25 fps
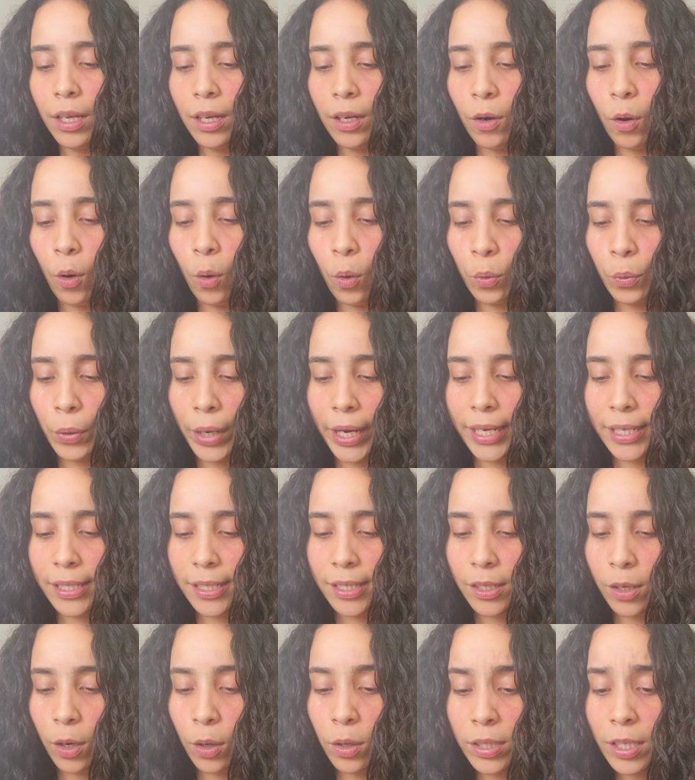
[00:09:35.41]

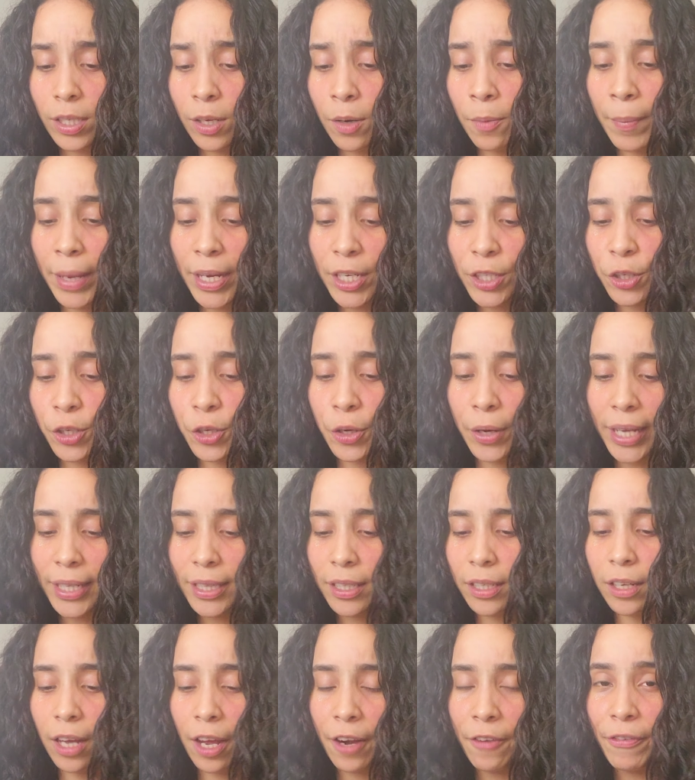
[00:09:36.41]
always. Also, make sure you hit
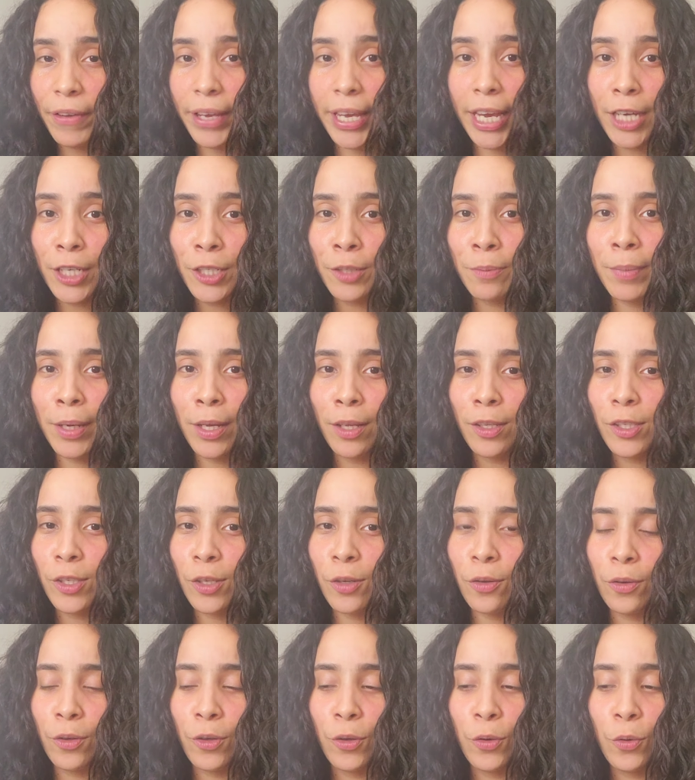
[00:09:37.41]
the notification bell so
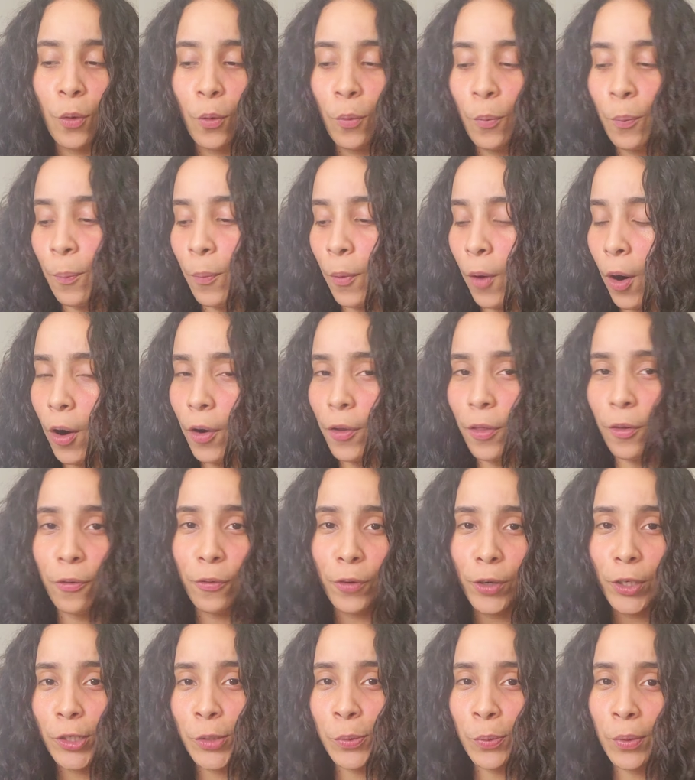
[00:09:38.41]
you are the
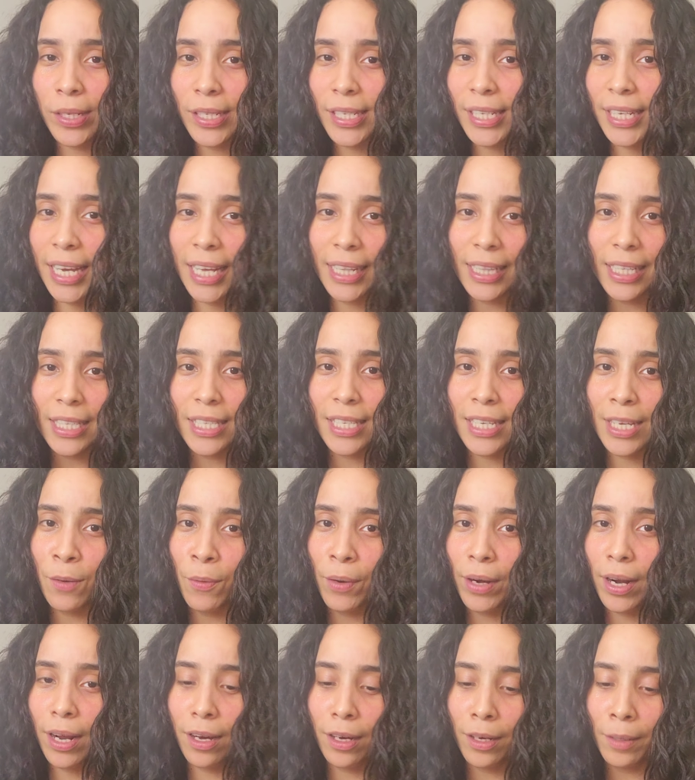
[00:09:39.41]
first one to get the tea
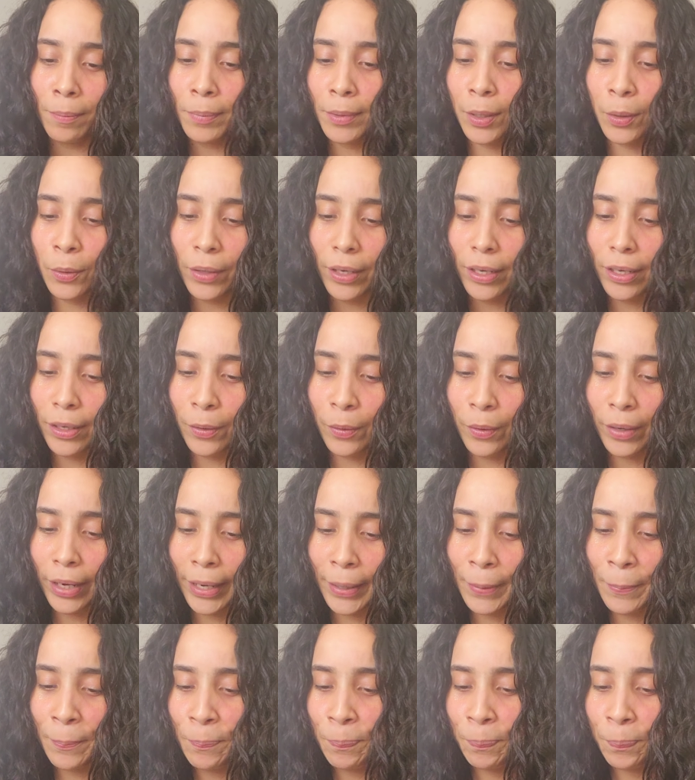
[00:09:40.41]
when I upload it,
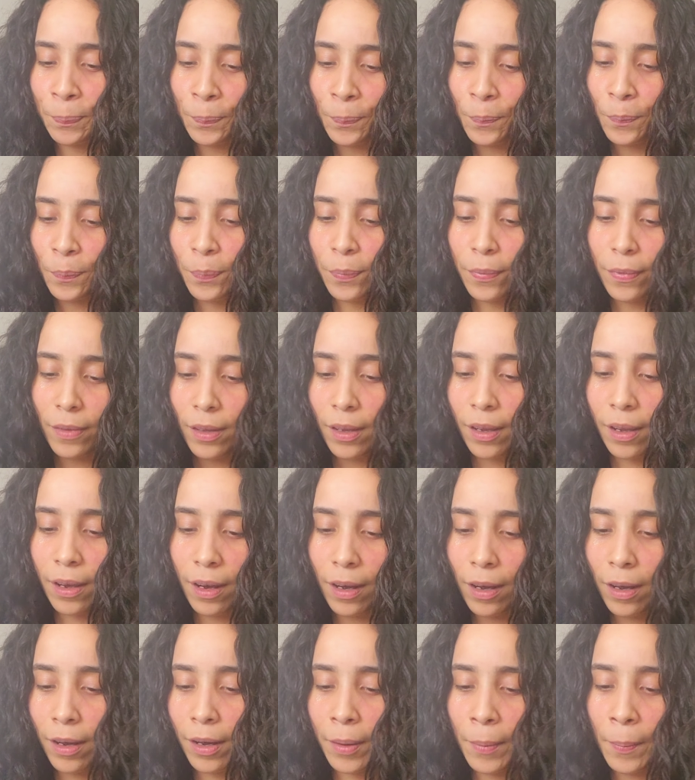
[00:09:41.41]
okay?
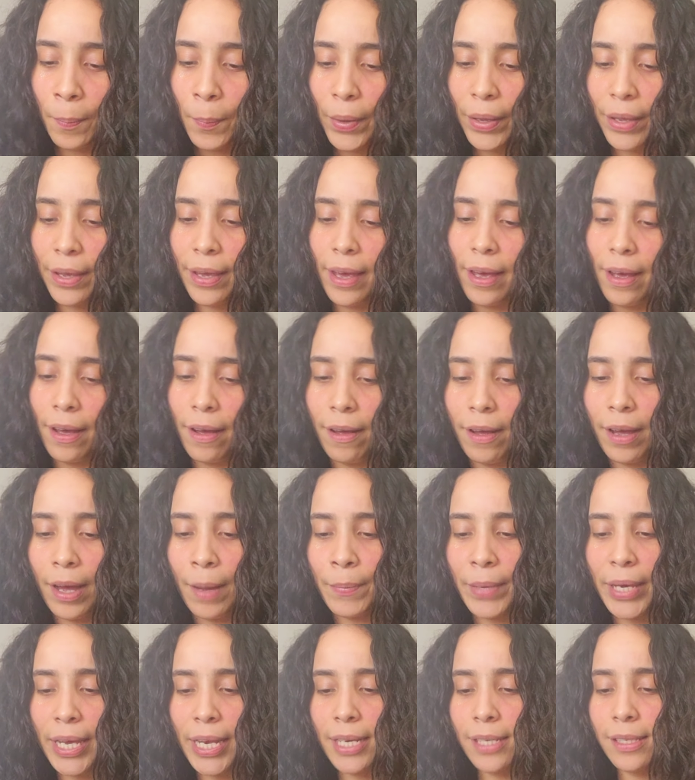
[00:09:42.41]
But yeah,
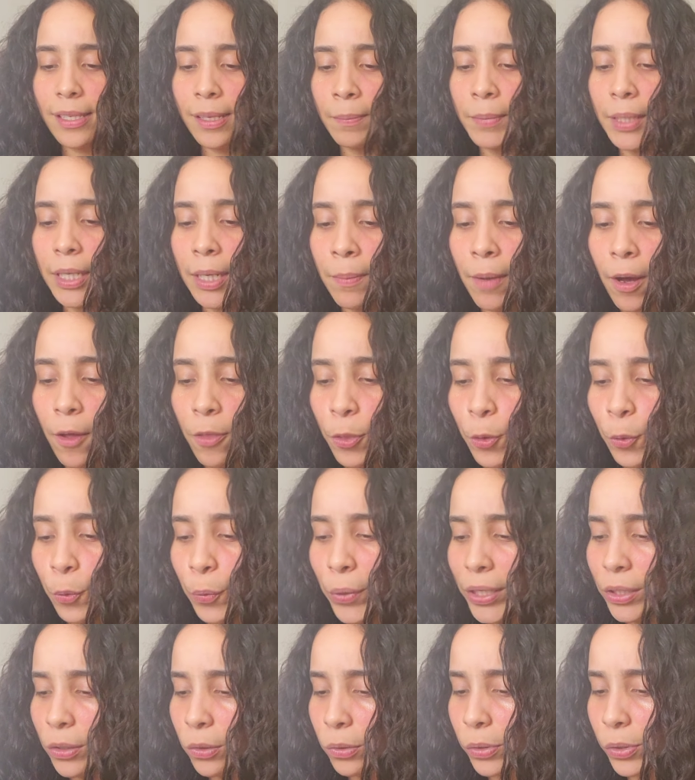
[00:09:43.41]
I'm getting something about the
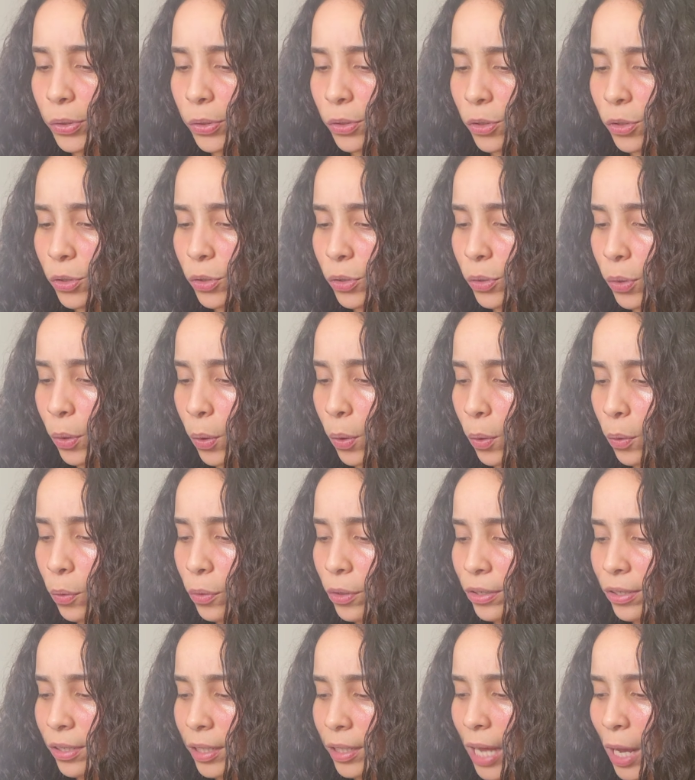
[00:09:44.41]
windows to the soul.
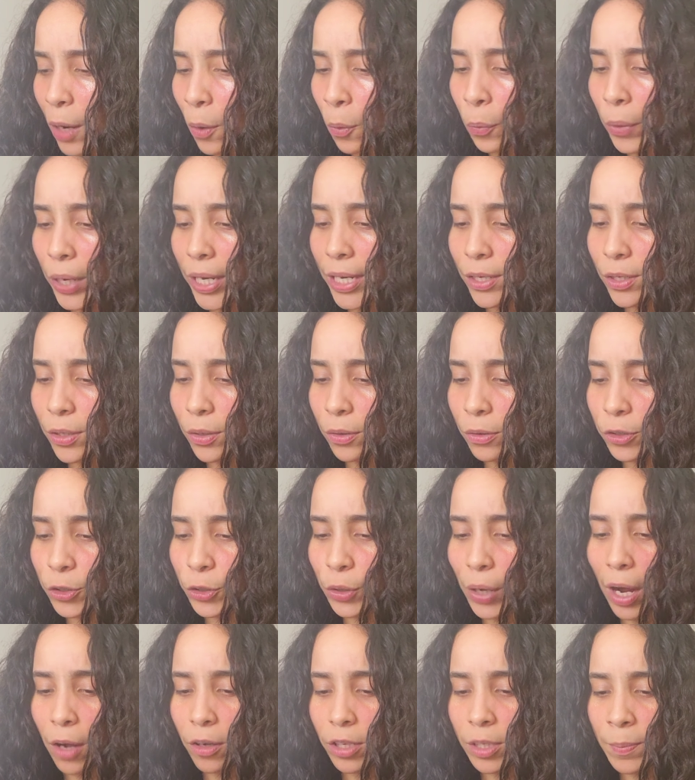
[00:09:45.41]
There's a lot of windows.
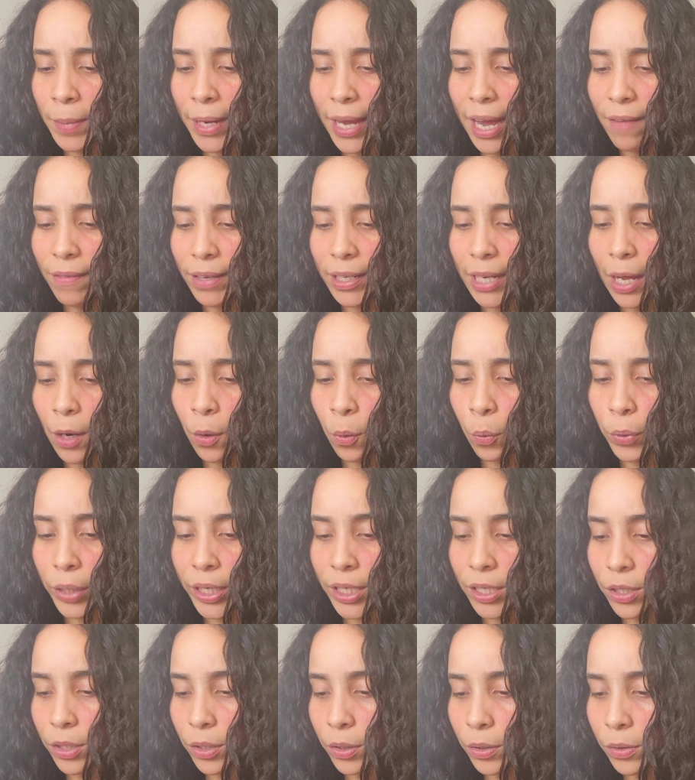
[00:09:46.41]
Your house may have a lot of
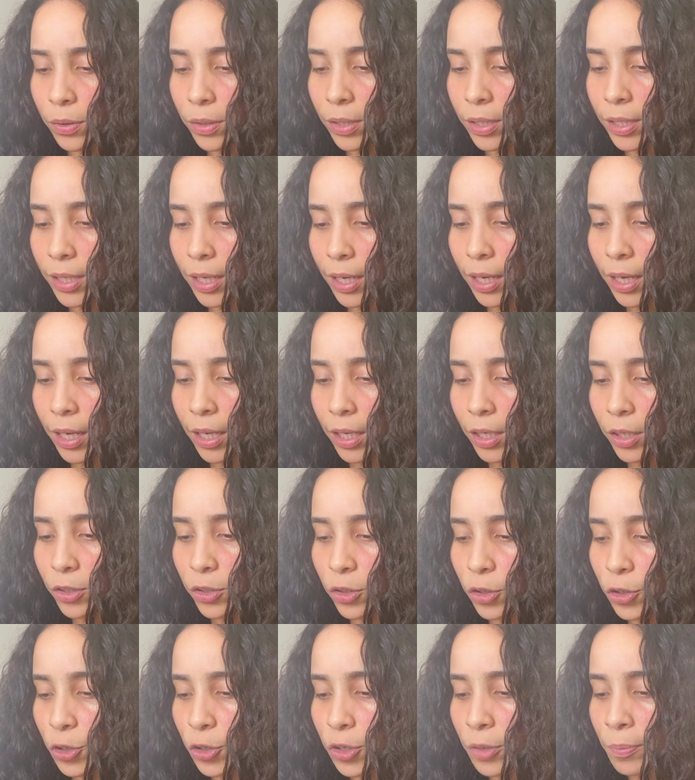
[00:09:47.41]
windows,
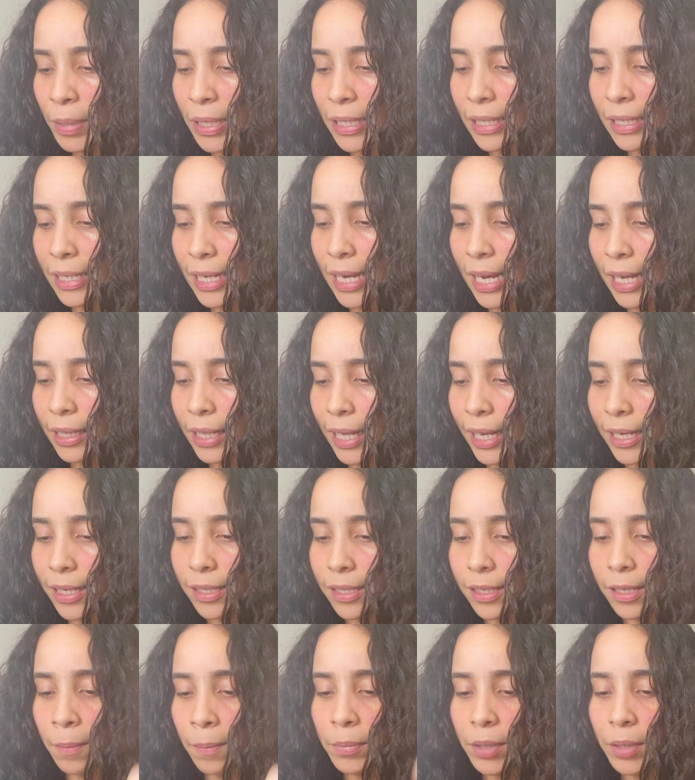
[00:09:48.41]
so you could be seeing like
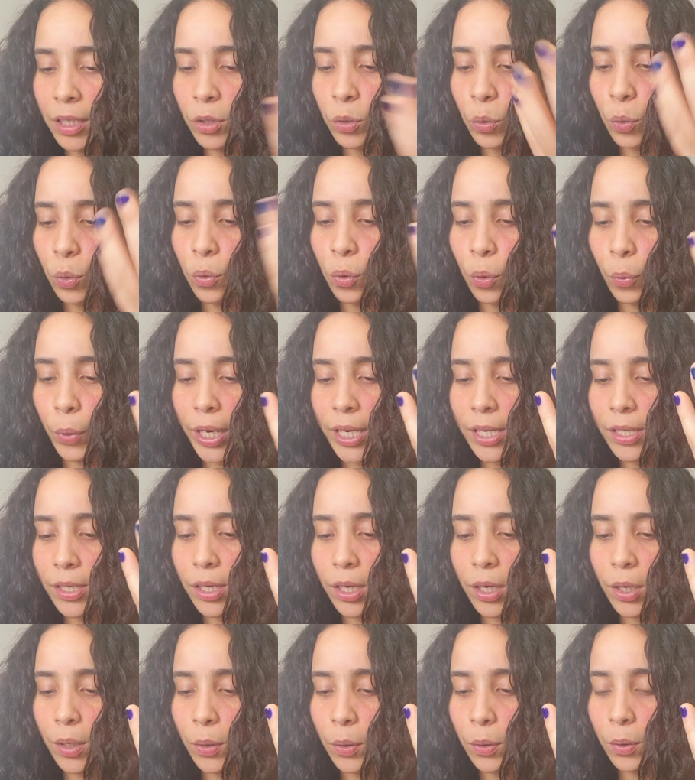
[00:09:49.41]
something through the
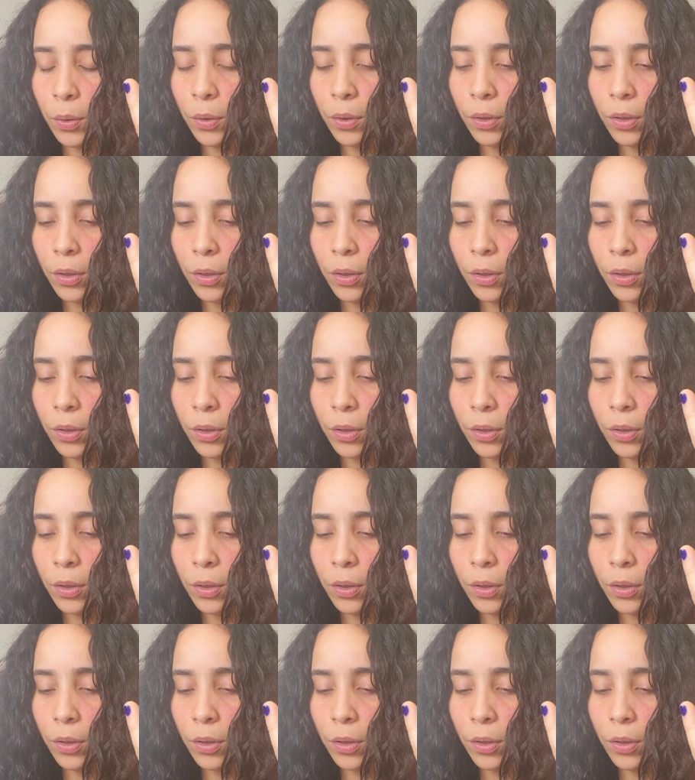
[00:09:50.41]
window,